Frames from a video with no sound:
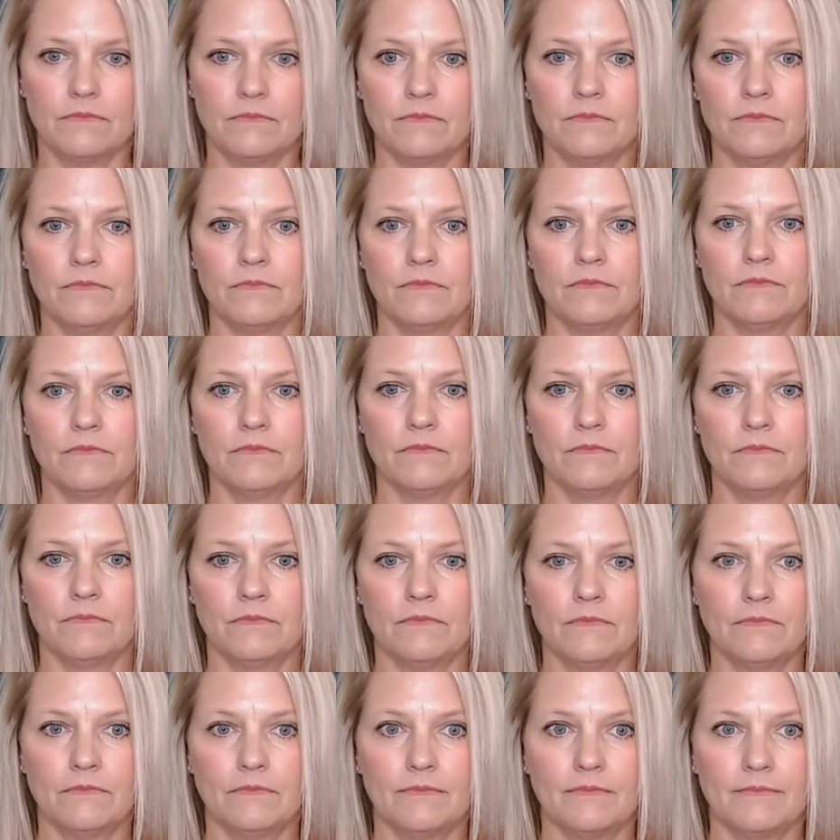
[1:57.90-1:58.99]

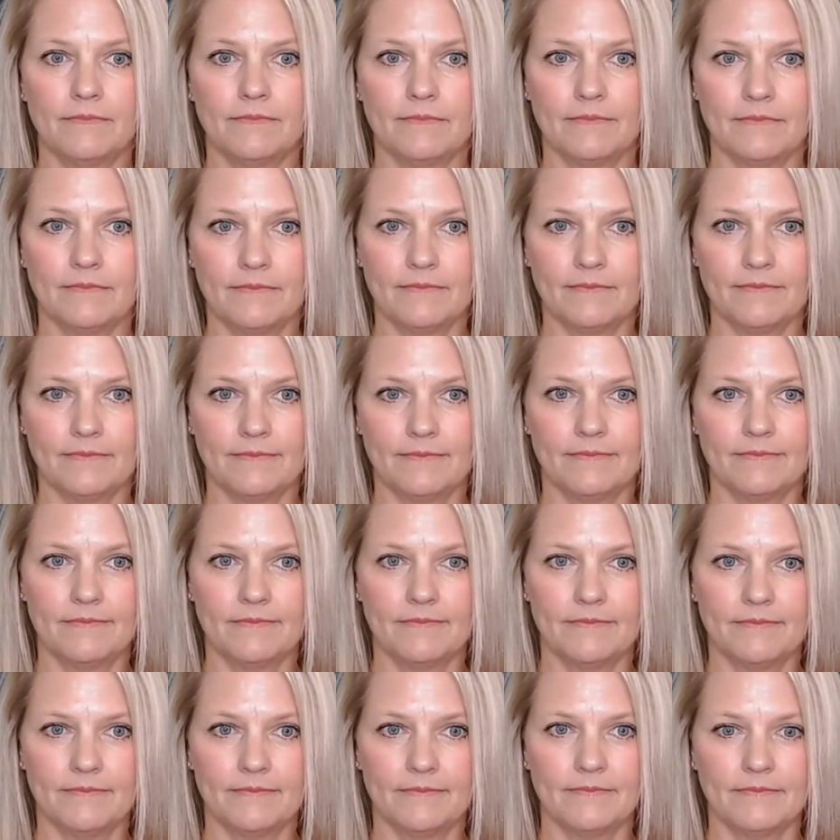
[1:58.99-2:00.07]

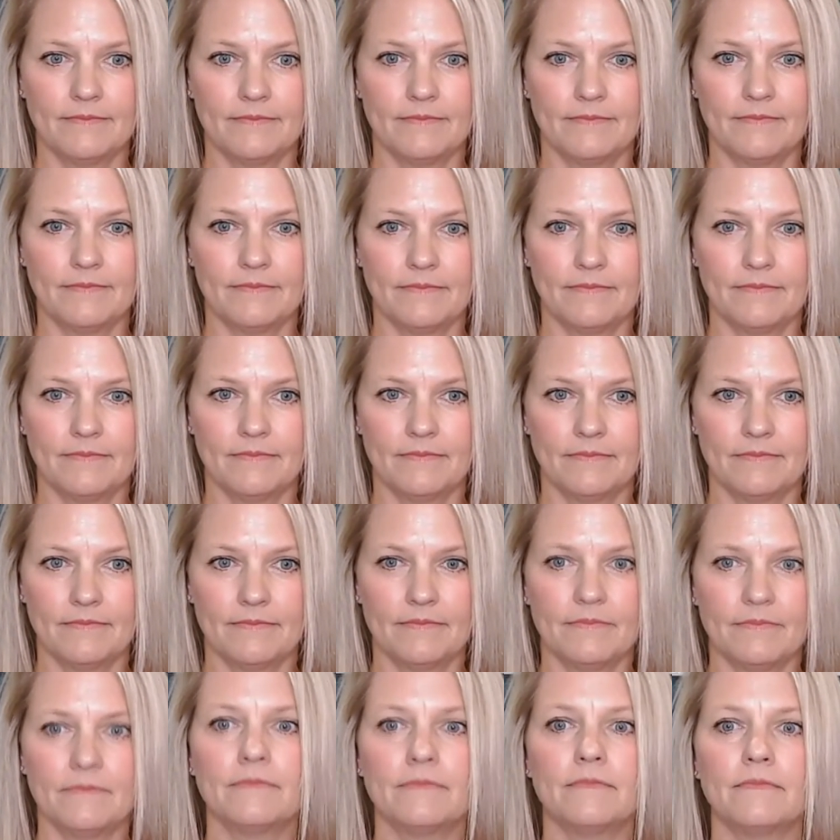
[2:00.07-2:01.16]

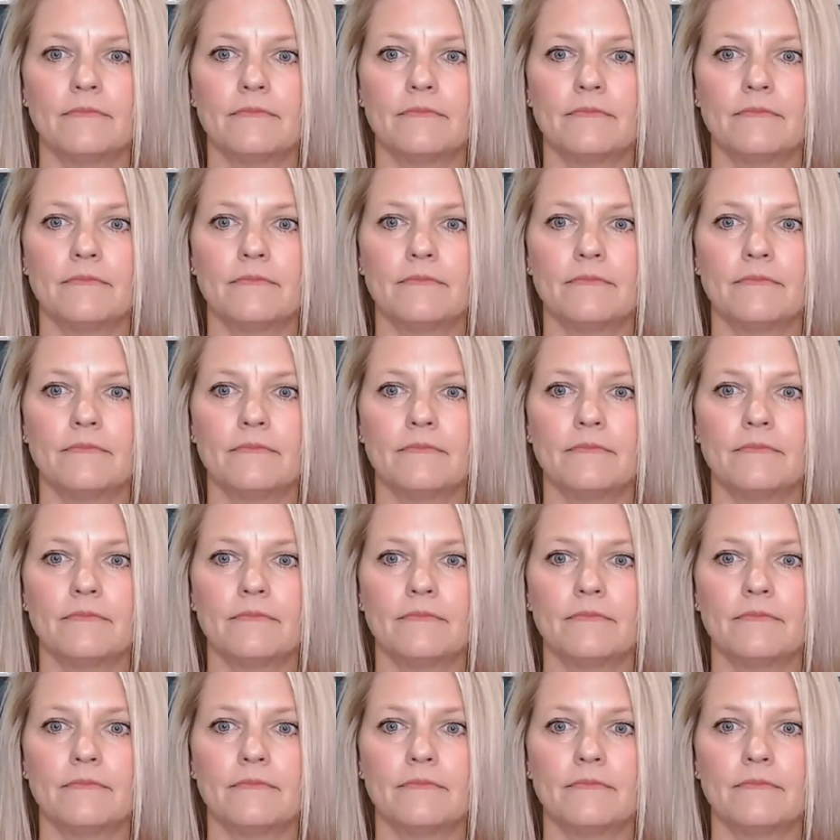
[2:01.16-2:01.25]
(not speaking)